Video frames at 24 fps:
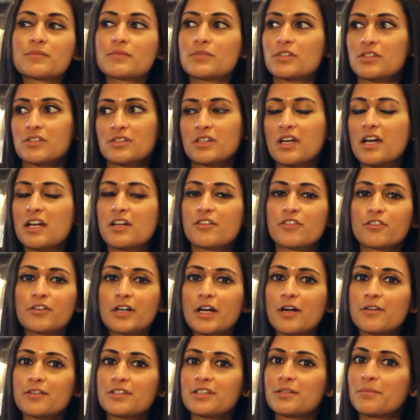just kind of
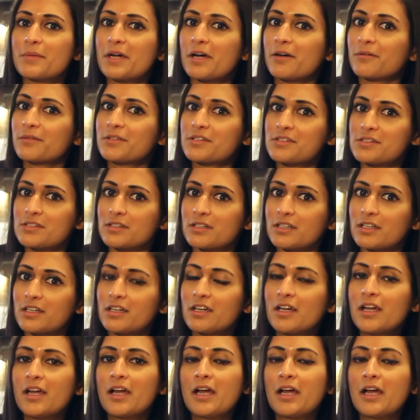around and about in the city,